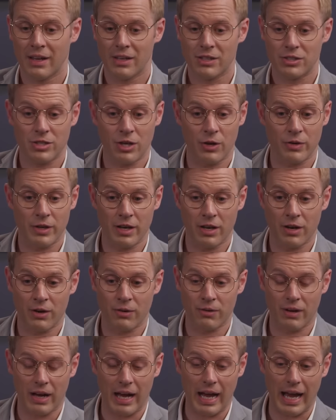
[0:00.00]
So, you
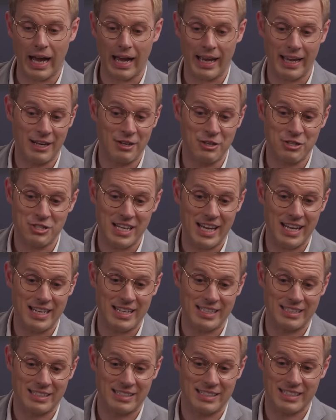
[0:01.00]
know, I understand
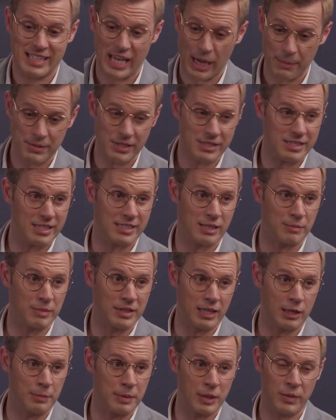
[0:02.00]
his skepticism a
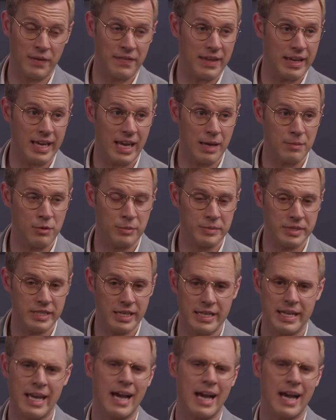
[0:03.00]
little bit when they came to him and said,